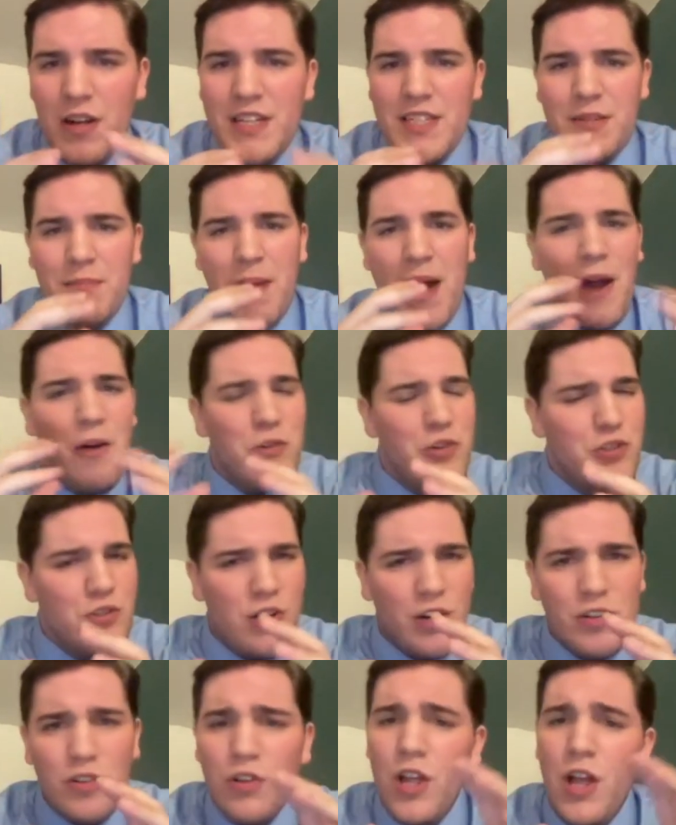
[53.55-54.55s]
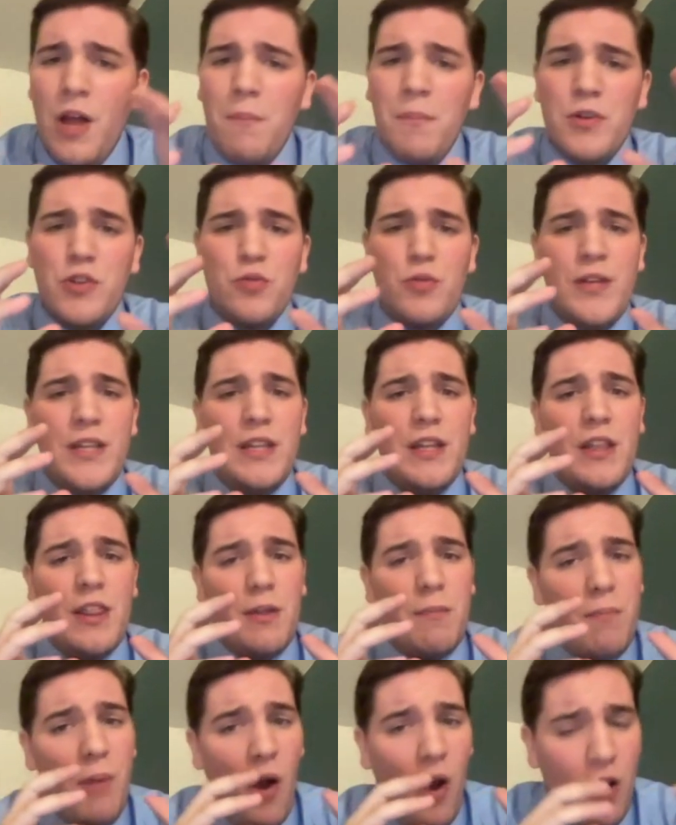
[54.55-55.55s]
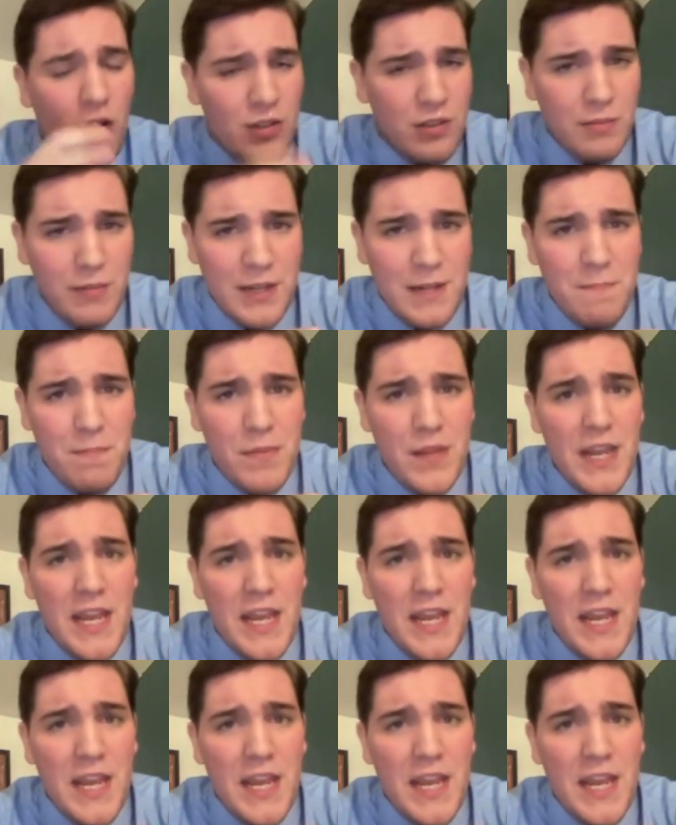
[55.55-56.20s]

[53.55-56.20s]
It's a power struggle between the Parliament